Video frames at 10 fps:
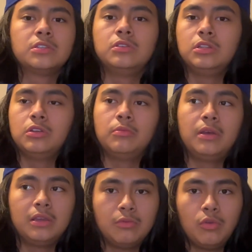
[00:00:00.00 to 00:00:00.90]
So
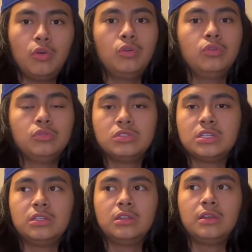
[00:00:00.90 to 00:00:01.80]
my rows
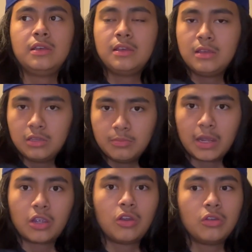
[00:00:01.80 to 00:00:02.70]
and my
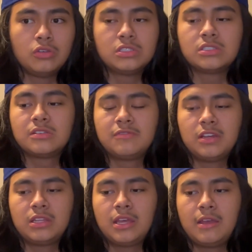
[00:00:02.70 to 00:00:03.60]
curls and stuff
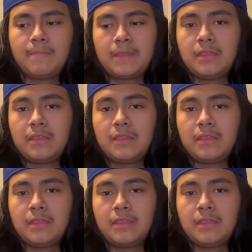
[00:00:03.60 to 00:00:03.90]
like that.